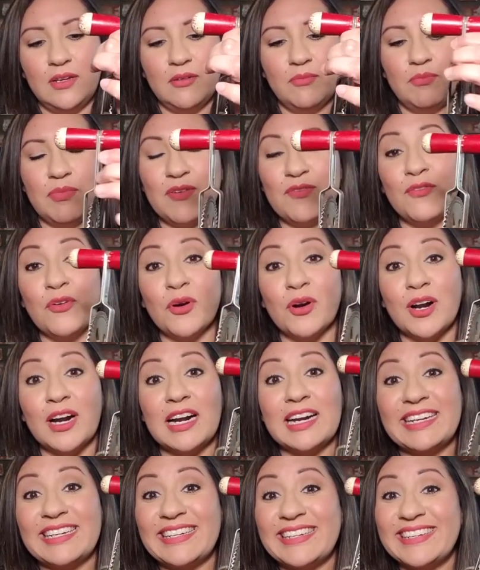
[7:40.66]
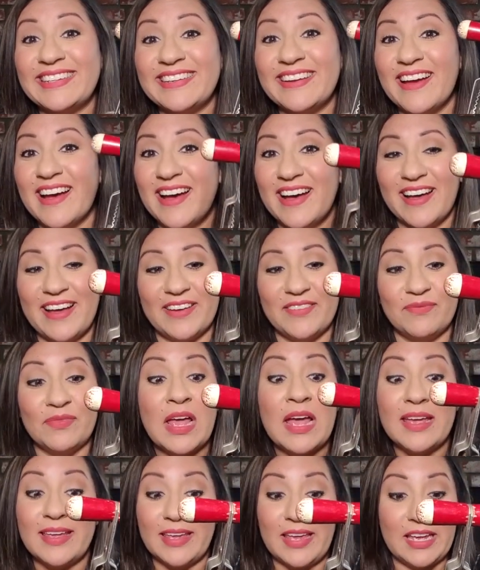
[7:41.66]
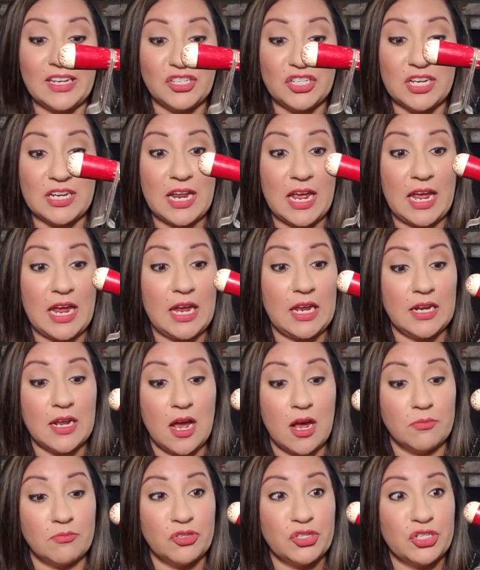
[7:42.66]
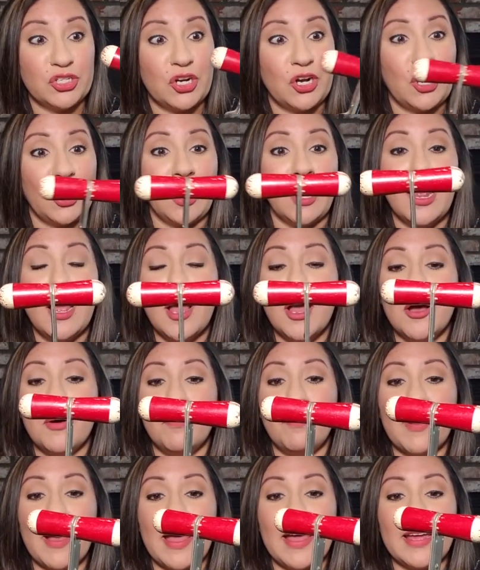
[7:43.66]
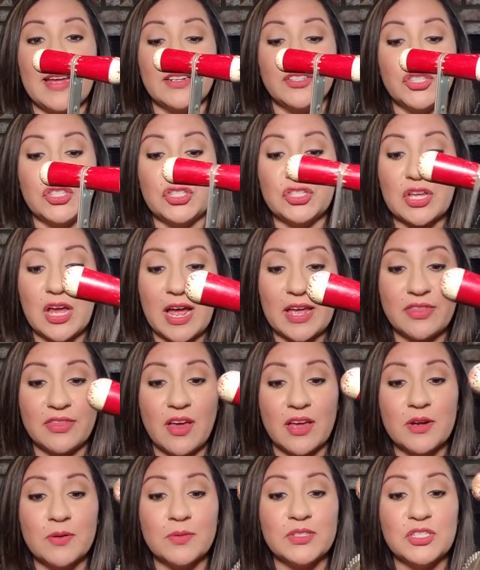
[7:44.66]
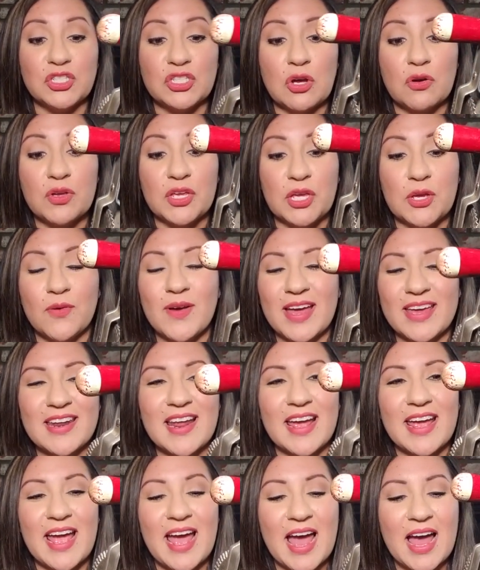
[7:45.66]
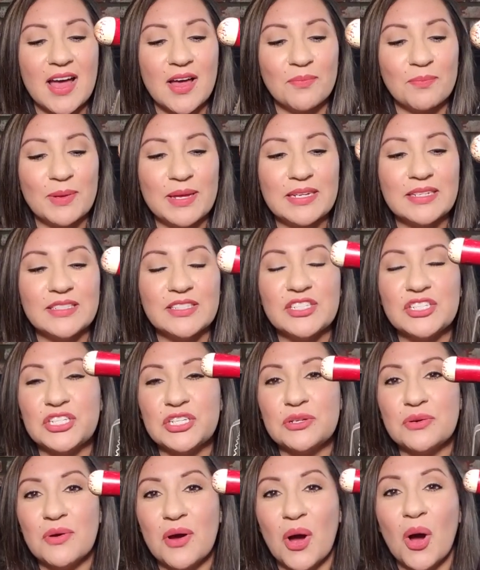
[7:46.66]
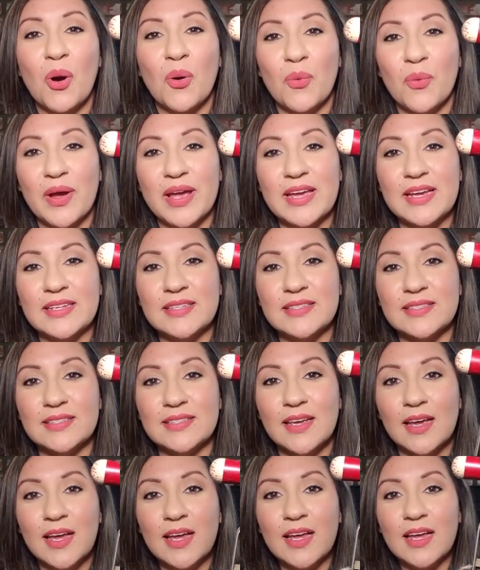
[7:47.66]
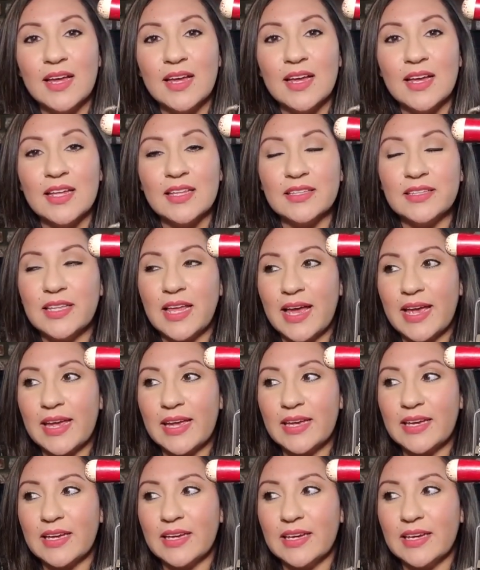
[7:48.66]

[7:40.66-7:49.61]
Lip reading: before KitchenAid, I'm sure. But I thought it was so cute. And I happen to always like